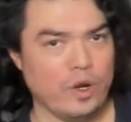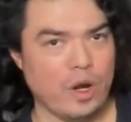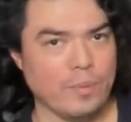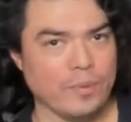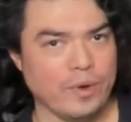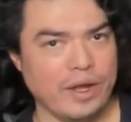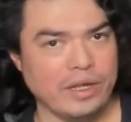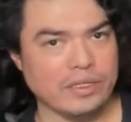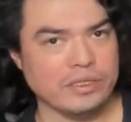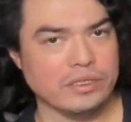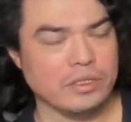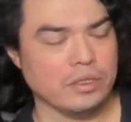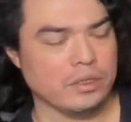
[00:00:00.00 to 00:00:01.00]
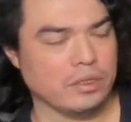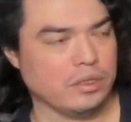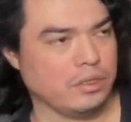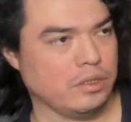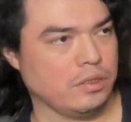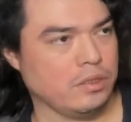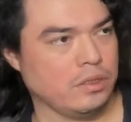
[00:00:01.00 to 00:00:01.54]
in our brains
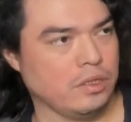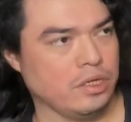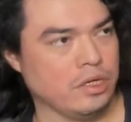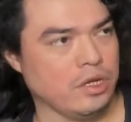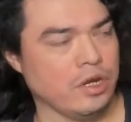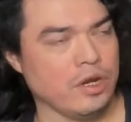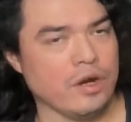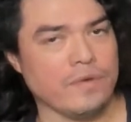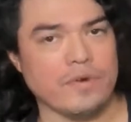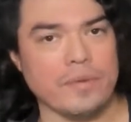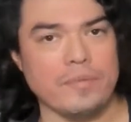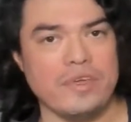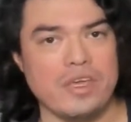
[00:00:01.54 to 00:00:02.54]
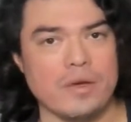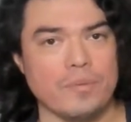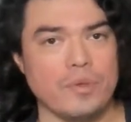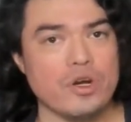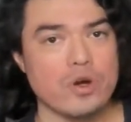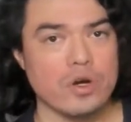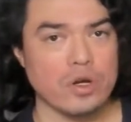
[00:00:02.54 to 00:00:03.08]
from the
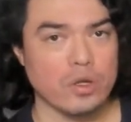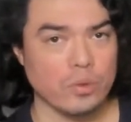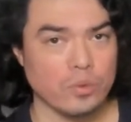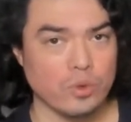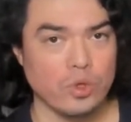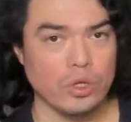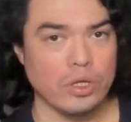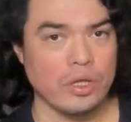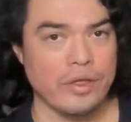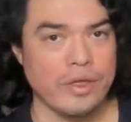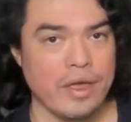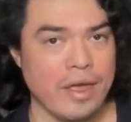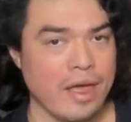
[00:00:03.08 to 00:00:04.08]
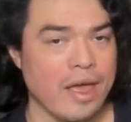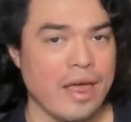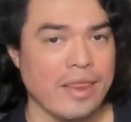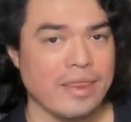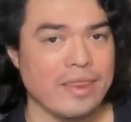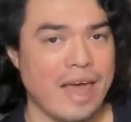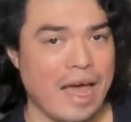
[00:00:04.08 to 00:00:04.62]
empirical rule,
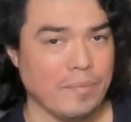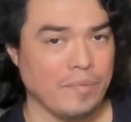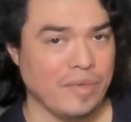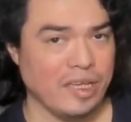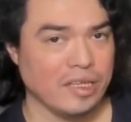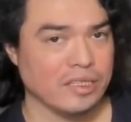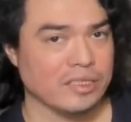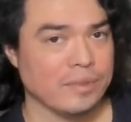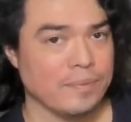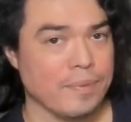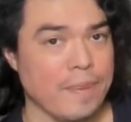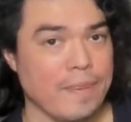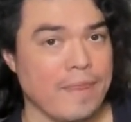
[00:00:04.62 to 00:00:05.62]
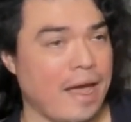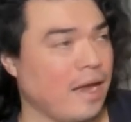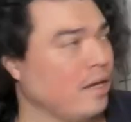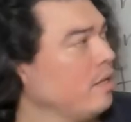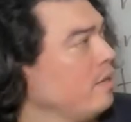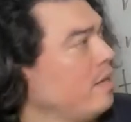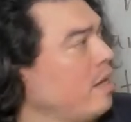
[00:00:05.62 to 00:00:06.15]
that means that
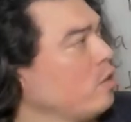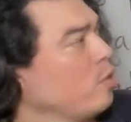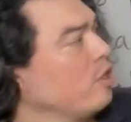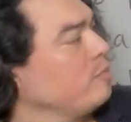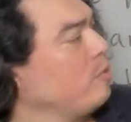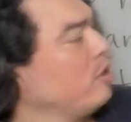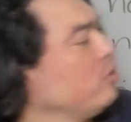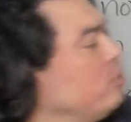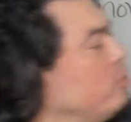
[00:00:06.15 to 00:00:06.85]
that corresponds